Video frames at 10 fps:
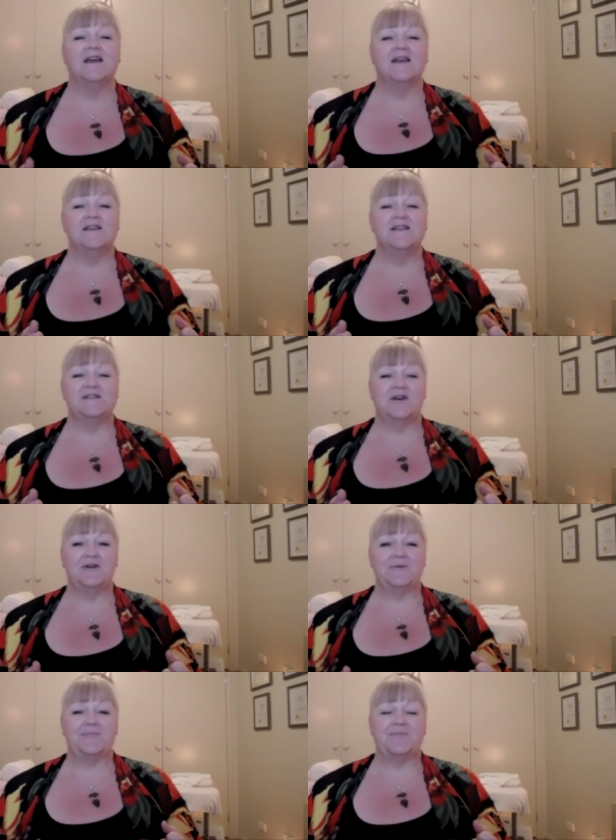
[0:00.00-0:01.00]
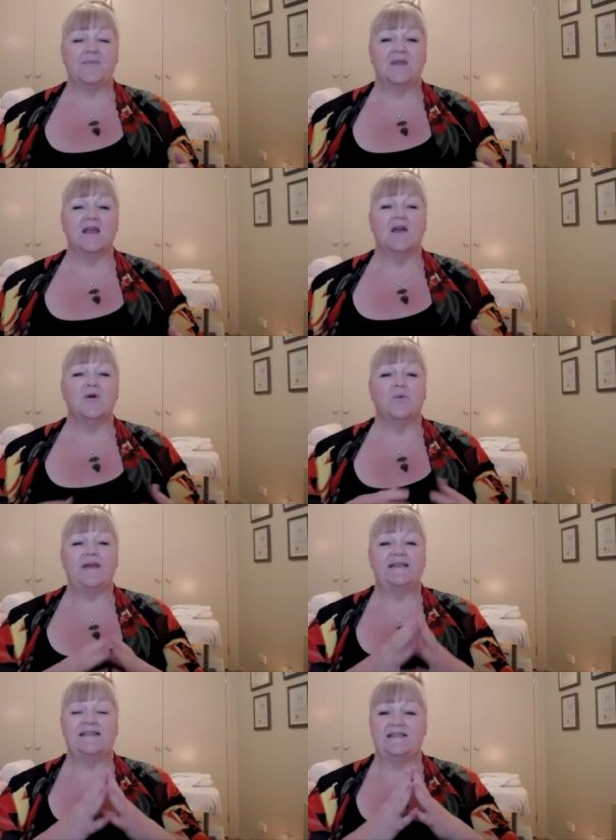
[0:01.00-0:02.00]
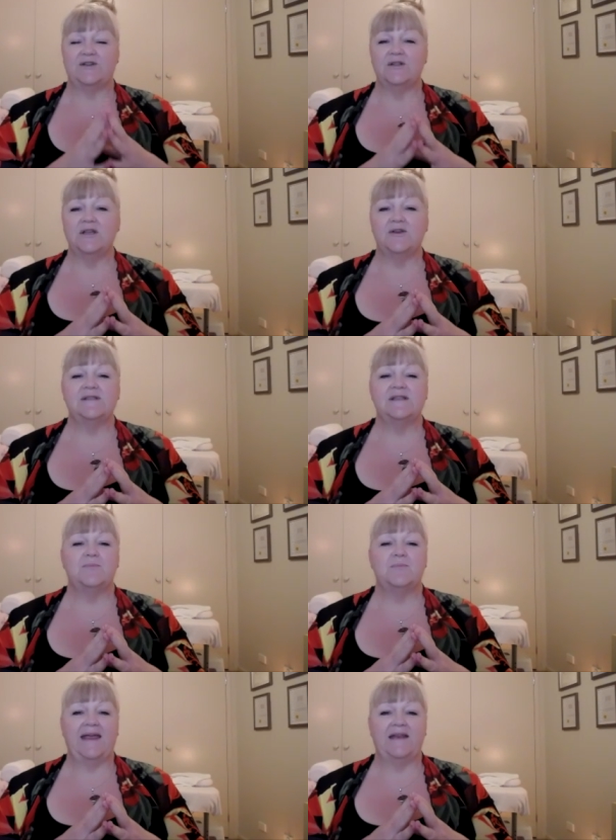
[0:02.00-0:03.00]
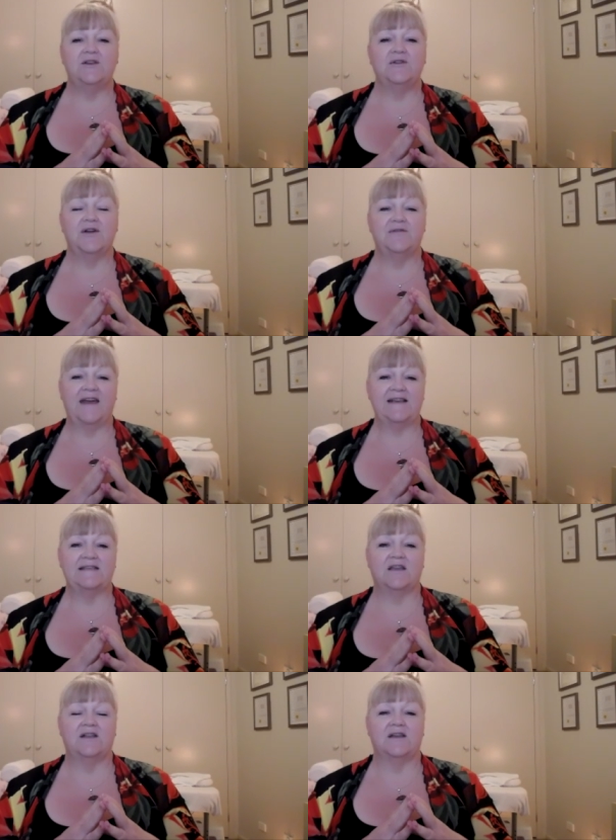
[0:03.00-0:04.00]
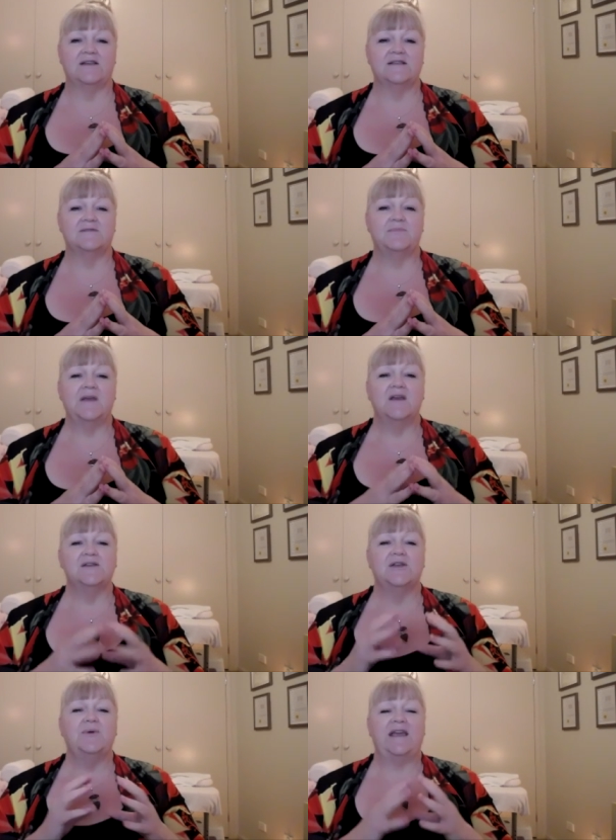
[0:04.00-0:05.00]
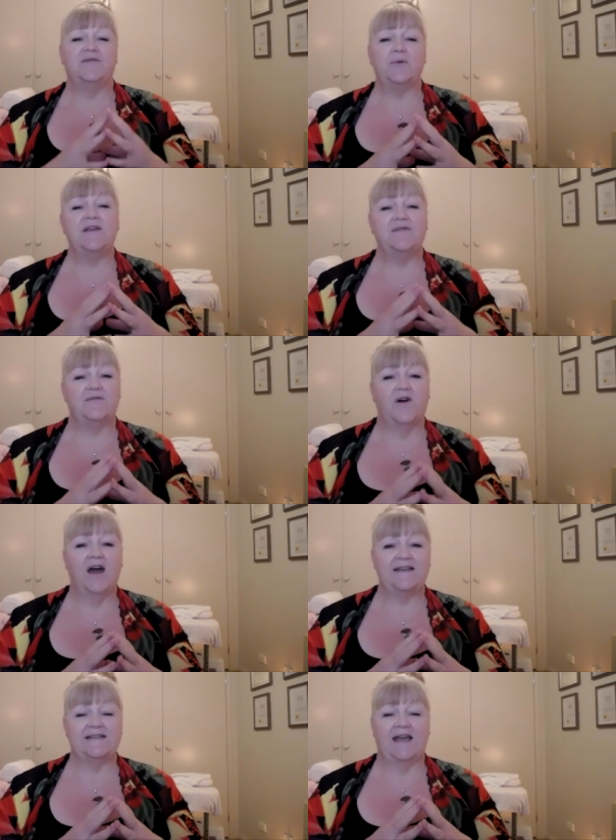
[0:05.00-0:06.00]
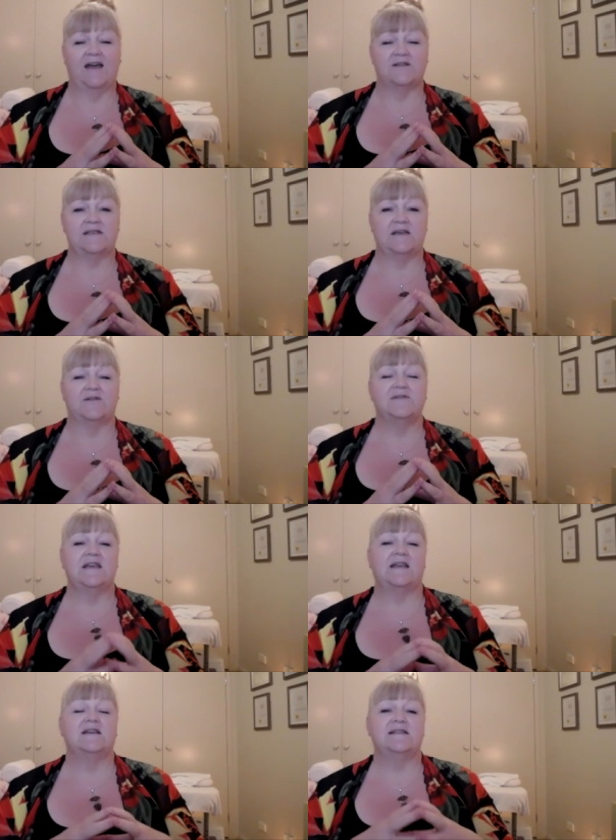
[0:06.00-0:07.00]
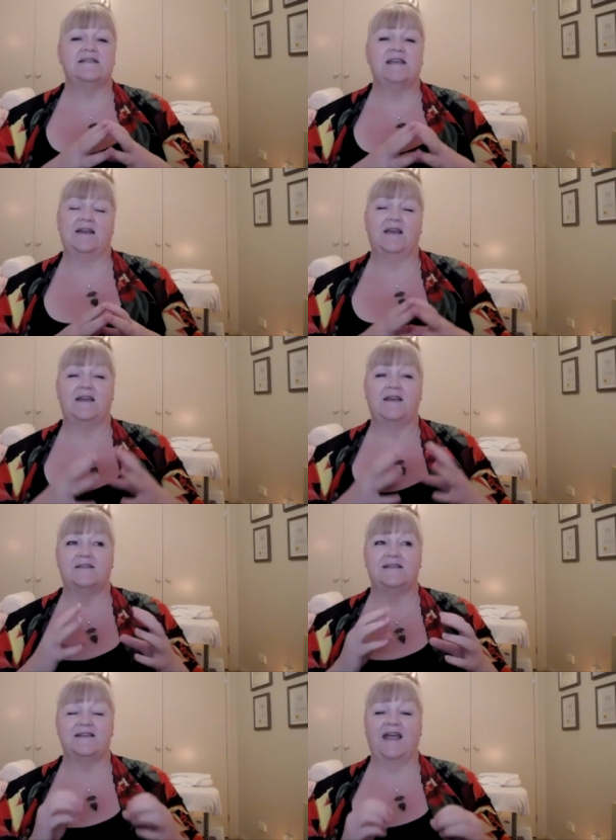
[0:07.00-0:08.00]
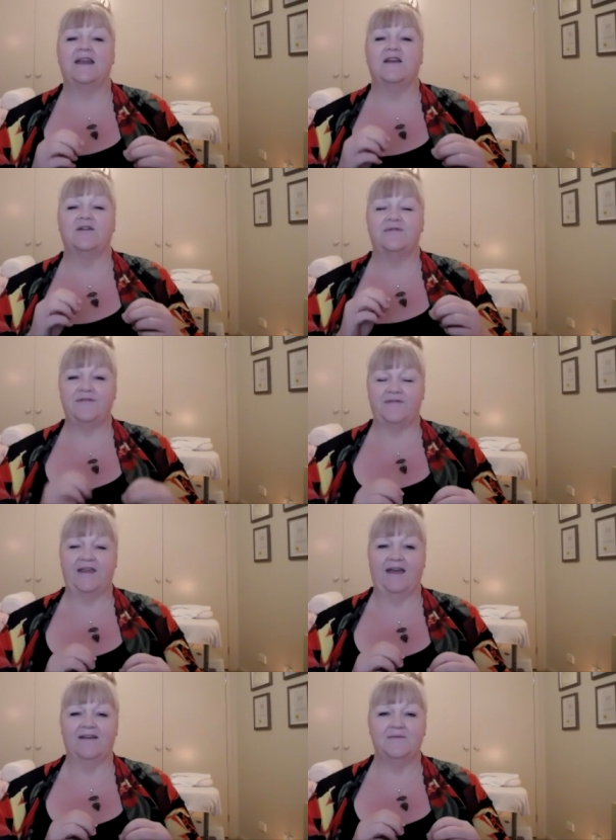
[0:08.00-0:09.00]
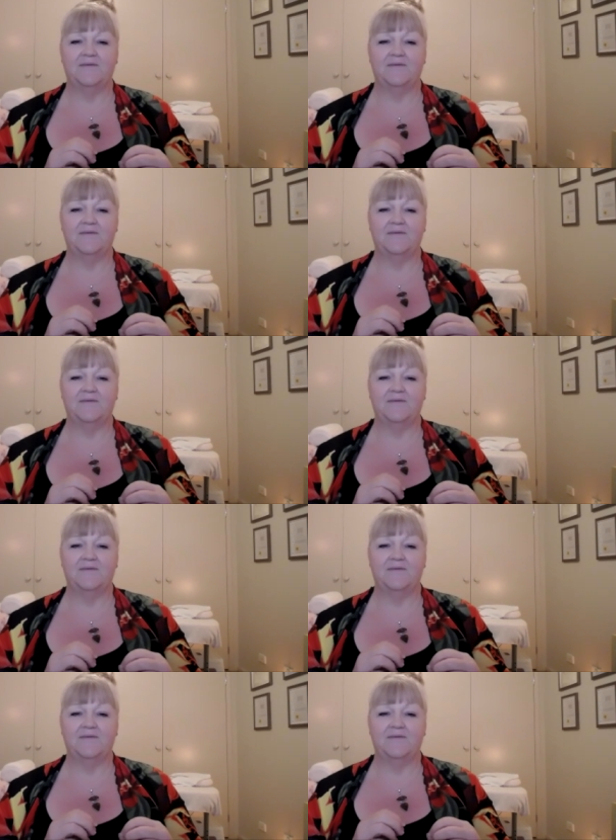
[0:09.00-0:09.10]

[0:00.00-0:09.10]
So we still use the main neurovasculars. So if we find ourselves in a state of fear,